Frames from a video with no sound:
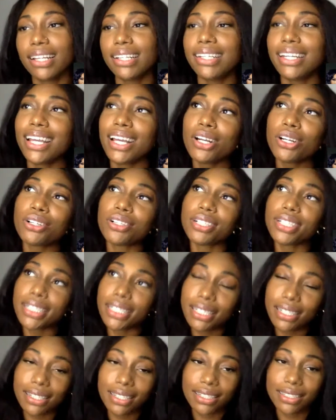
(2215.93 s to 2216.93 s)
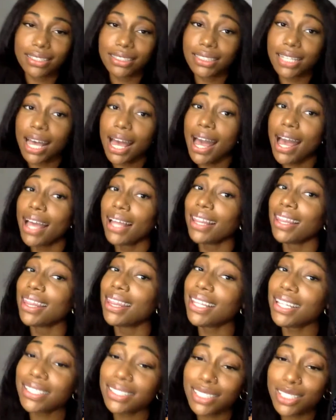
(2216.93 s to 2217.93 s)
Now, Chris,
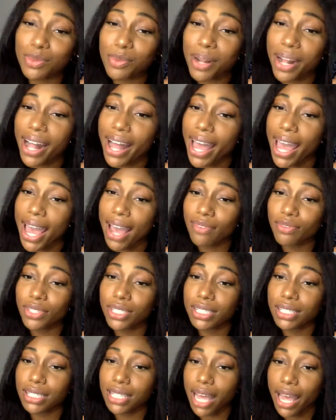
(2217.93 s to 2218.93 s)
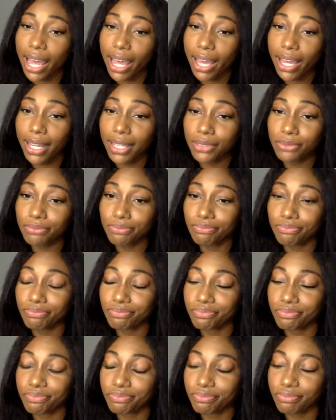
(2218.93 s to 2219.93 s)
this is where I have to say
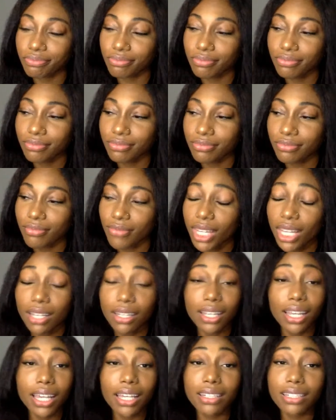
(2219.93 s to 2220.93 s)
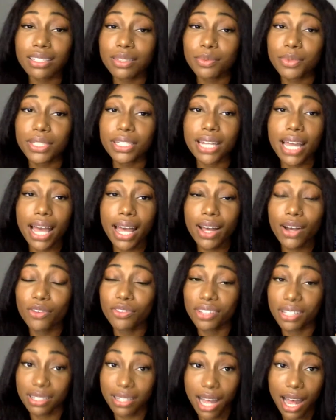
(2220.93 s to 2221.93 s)
Candace was not
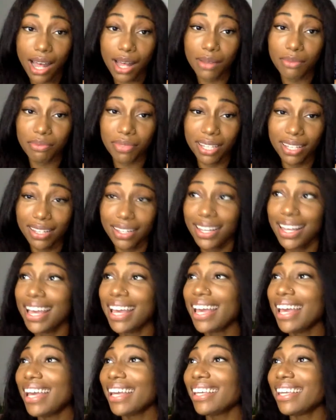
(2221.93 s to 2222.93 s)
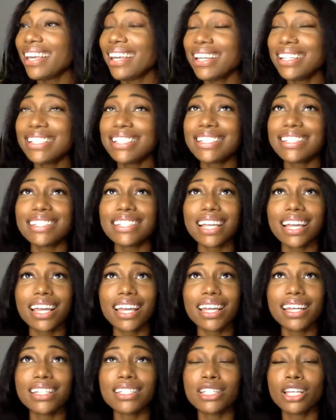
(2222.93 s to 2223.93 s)
over the top. Candace
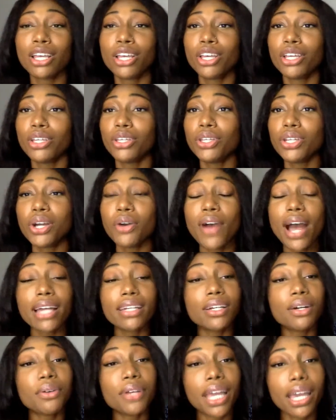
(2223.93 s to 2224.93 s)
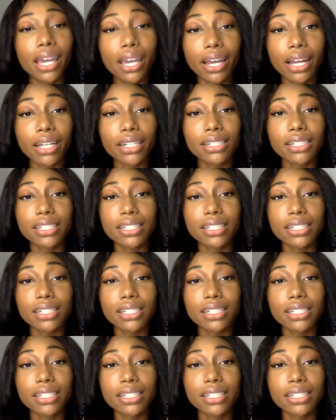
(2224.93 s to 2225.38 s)
says, I don't care.